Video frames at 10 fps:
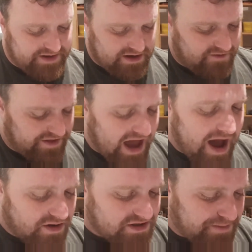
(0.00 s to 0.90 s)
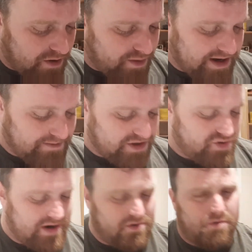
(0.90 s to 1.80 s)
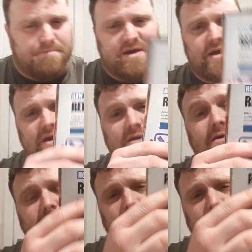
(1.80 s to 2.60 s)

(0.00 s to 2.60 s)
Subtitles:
You've got the How to Build Redemptor Dreadnought bit here.